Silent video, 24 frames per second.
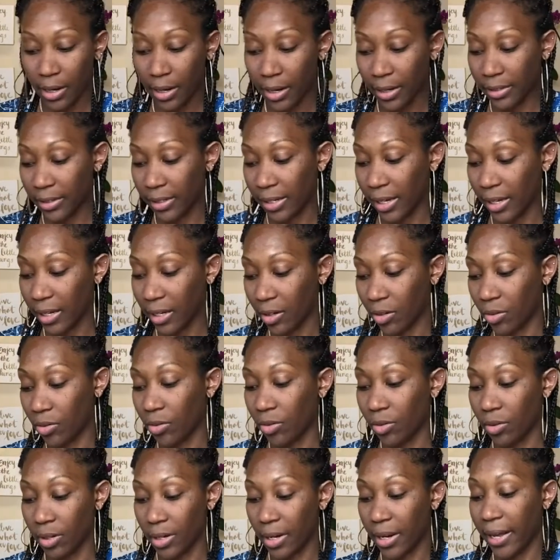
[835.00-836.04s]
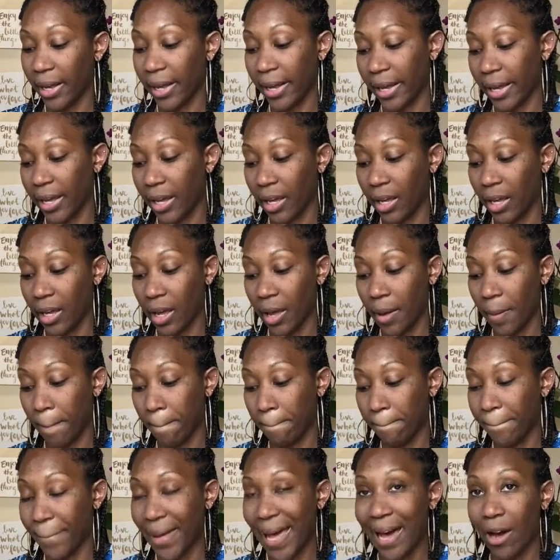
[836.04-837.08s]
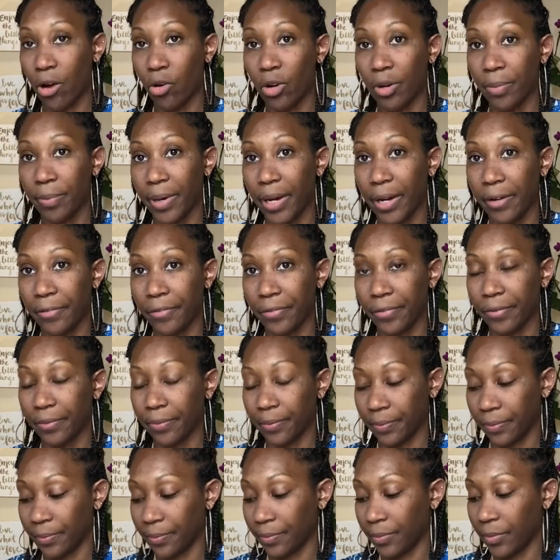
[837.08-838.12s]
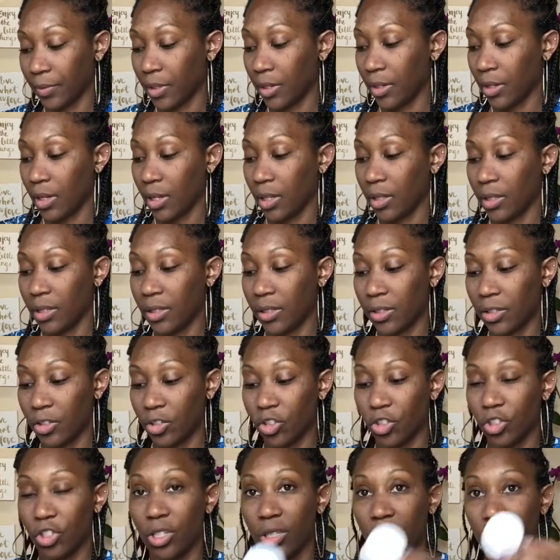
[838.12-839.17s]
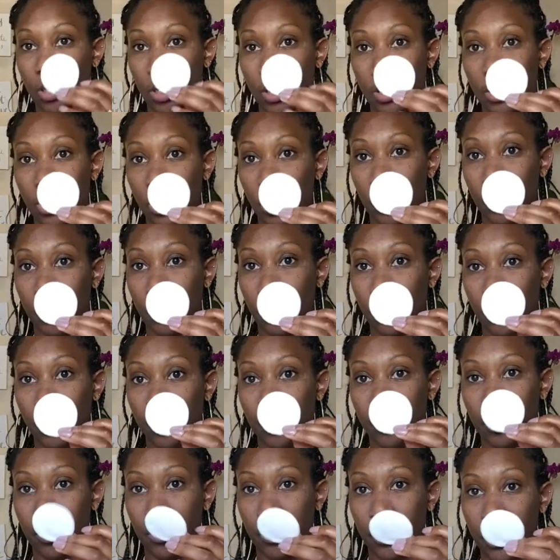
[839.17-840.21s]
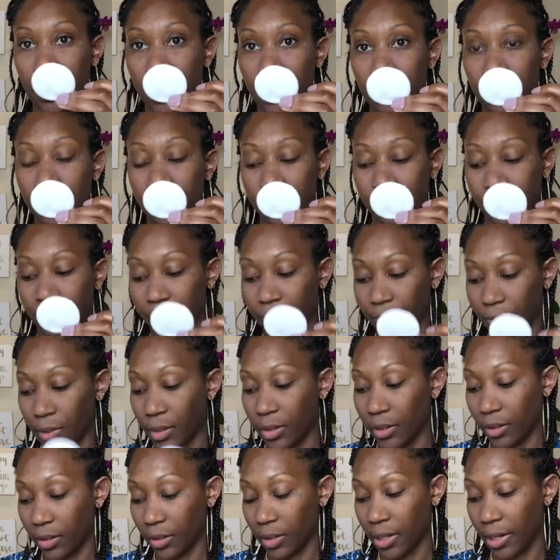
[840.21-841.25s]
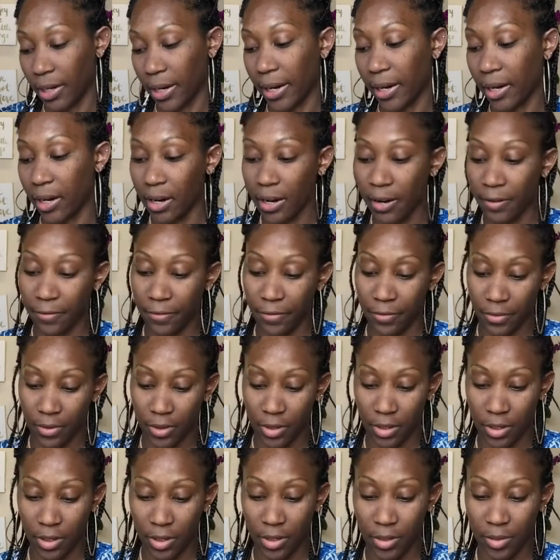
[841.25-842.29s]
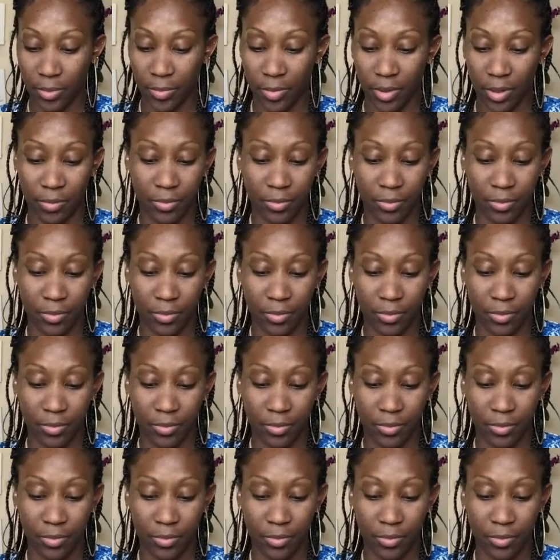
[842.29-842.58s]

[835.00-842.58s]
I take it on a powder puff. This is just a disposable one that I got from